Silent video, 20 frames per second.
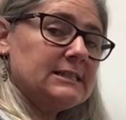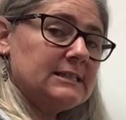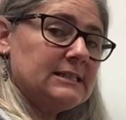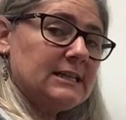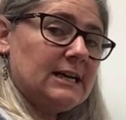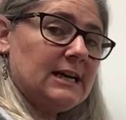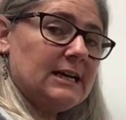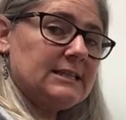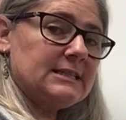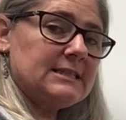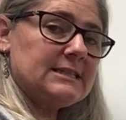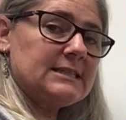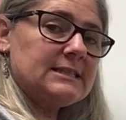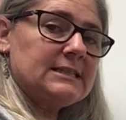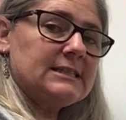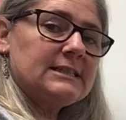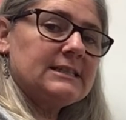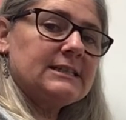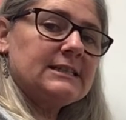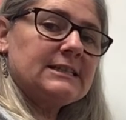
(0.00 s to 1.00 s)
Das
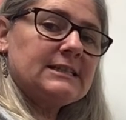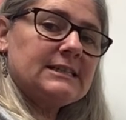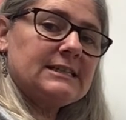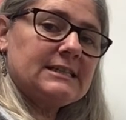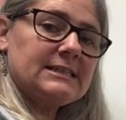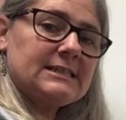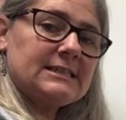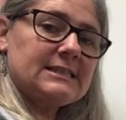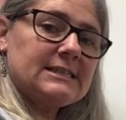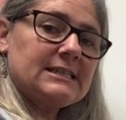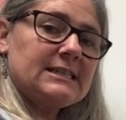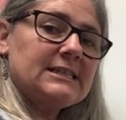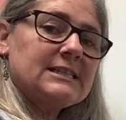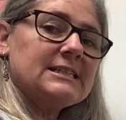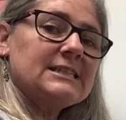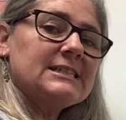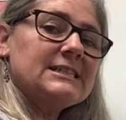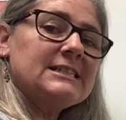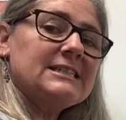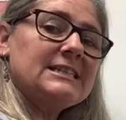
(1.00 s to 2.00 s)
ist
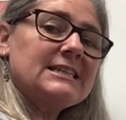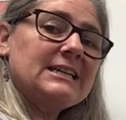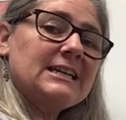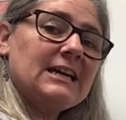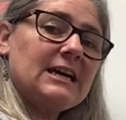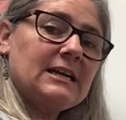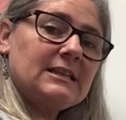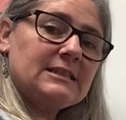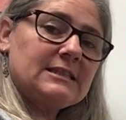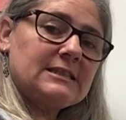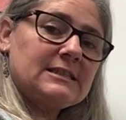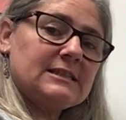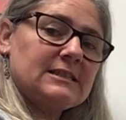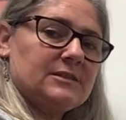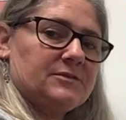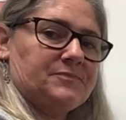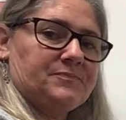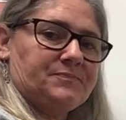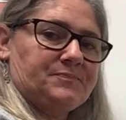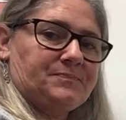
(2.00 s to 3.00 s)
die Katze.